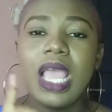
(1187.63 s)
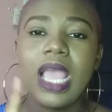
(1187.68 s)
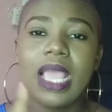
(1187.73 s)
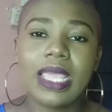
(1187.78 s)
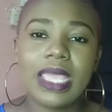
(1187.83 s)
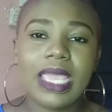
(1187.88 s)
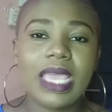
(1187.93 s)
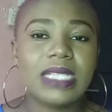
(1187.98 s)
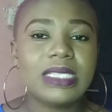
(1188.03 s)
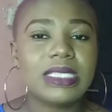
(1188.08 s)

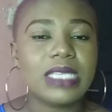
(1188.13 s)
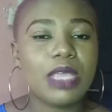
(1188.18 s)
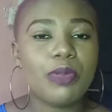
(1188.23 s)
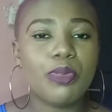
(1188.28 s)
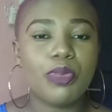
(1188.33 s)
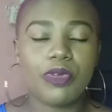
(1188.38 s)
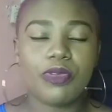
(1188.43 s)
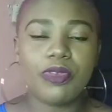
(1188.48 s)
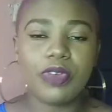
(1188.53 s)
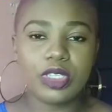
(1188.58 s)
get a
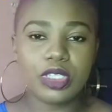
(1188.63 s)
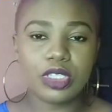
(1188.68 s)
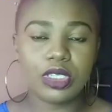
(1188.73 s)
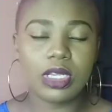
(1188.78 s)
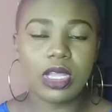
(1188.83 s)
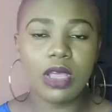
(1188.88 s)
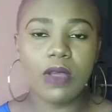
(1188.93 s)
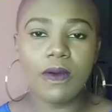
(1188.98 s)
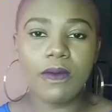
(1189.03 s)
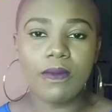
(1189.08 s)

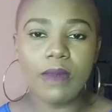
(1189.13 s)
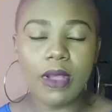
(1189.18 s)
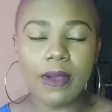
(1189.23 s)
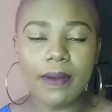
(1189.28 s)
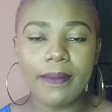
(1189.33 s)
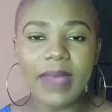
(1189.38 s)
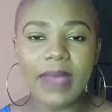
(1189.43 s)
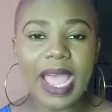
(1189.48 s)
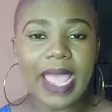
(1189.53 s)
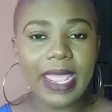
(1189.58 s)

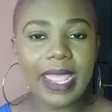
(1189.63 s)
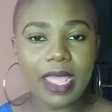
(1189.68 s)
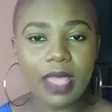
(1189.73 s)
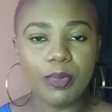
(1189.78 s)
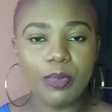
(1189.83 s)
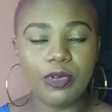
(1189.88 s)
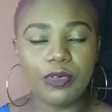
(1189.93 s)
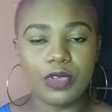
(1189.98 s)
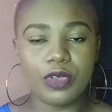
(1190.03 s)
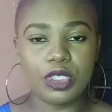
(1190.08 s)
professional, hire
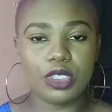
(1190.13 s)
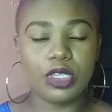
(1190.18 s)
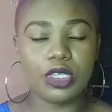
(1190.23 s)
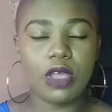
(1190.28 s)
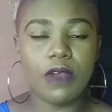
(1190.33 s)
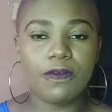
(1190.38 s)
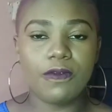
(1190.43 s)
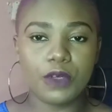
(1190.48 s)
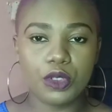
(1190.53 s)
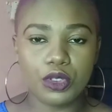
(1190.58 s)
a
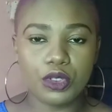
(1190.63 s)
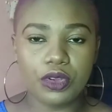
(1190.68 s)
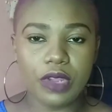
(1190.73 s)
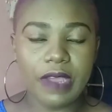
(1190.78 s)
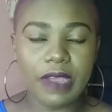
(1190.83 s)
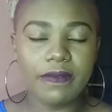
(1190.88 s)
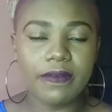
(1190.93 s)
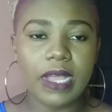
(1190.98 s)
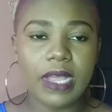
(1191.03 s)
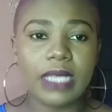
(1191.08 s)
professional
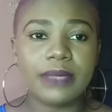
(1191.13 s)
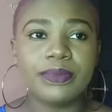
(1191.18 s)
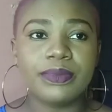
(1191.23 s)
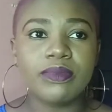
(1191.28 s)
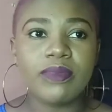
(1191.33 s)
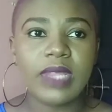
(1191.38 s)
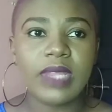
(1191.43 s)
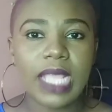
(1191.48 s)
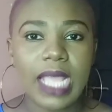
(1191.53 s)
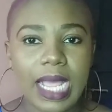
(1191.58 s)
photographer.
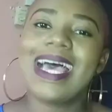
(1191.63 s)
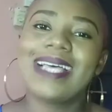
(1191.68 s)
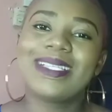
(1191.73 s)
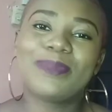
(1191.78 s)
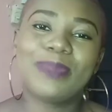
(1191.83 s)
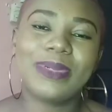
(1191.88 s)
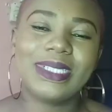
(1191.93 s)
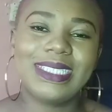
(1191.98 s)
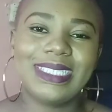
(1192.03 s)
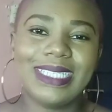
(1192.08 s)

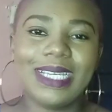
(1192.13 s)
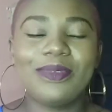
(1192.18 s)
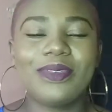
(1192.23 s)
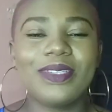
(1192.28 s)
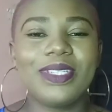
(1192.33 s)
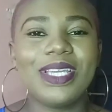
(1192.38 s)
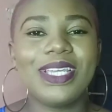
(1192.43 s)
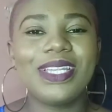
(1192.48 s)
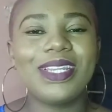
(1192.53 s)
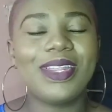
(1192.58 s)
Last but
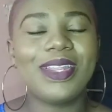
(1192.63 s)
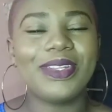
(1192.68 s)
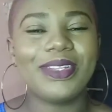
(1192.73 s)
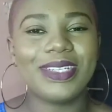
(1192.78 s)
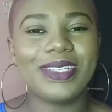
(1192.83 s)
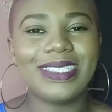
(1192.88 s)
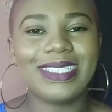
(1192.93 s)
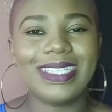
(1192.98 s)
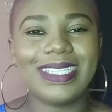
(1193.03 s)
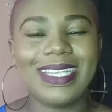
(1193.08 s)
definitely
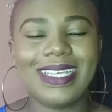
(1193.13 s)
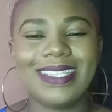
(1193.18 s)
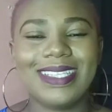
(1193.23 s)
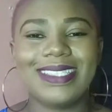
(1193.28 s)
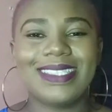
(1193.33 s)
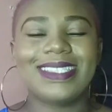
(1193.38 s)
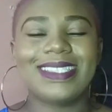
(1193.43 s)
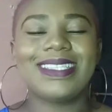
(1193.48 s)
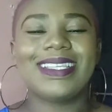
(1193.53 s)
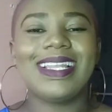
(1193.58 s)
not in
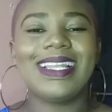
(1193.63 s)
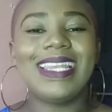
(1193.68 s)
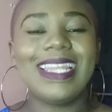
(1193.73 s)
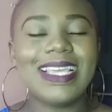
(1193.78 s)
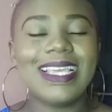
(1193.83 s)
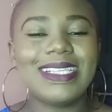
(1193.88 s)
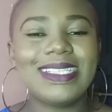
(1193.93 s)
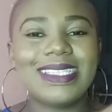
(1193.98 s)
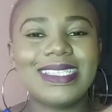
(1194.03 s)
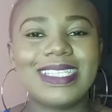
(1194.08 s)
this
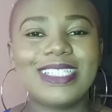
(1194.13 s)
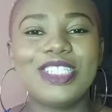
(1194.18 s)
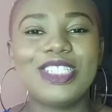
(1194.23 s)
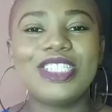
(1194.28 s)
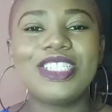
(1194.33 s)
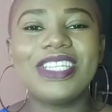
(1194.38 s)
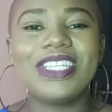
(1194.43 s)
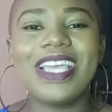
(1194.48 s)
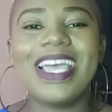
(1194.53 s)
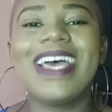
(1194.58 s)
list,
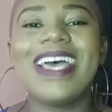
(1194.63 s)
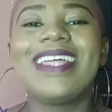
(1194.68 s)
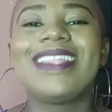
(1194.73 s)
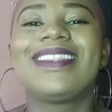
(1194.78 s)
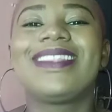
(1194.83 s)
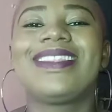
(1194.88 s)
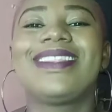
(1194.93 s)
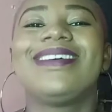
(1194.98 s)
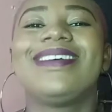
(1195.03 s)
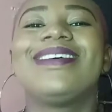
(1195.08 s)

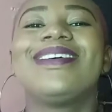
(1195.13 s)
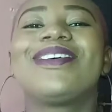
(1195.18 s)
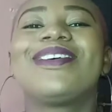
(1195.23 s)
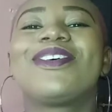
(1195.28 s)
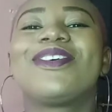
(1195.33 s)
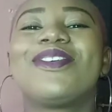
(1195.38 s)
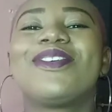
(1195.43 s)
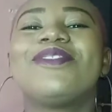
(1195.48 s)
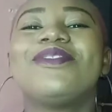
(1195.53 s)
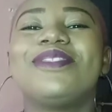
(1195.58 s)
share the
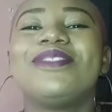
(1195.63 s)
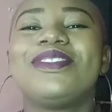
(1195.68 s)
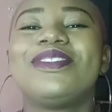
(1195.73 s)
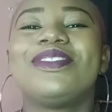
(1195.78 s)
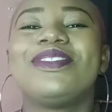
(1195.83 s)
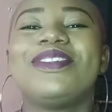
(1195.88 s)
good